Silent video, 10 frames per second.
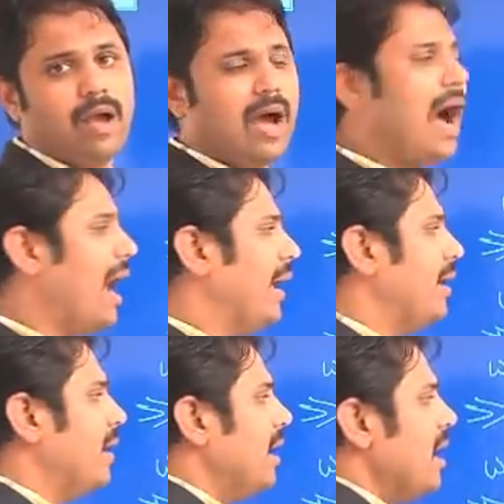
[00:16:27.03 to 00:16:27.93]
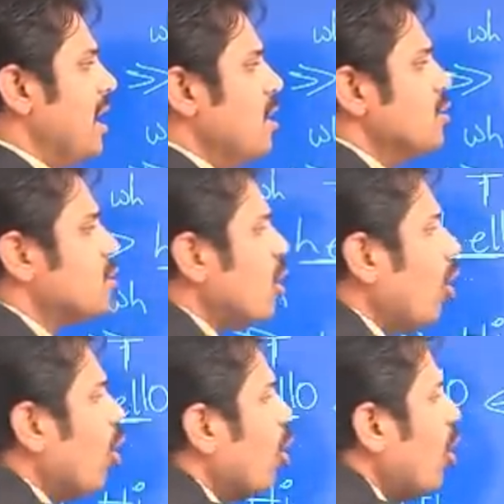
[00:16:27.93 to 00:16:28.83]
Hi.
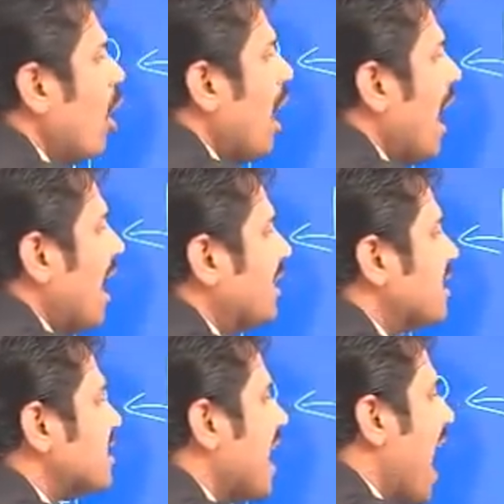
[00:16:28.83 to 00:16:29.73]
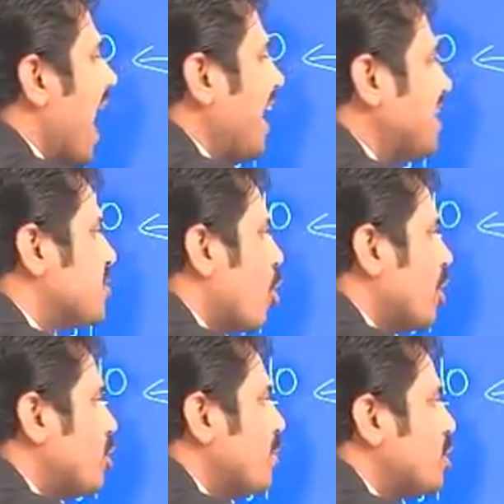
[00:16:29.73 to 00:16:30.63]
So this hi is
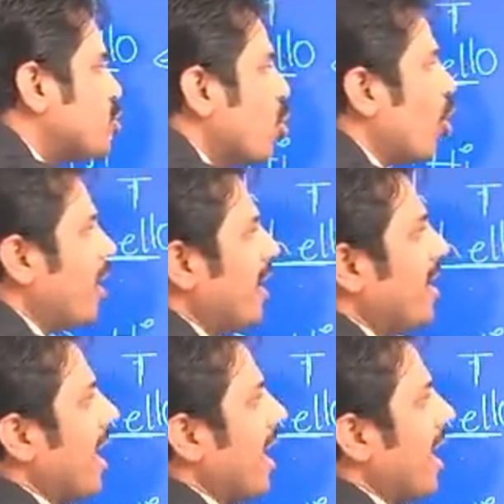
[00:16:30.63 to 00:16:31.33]
going to be stored in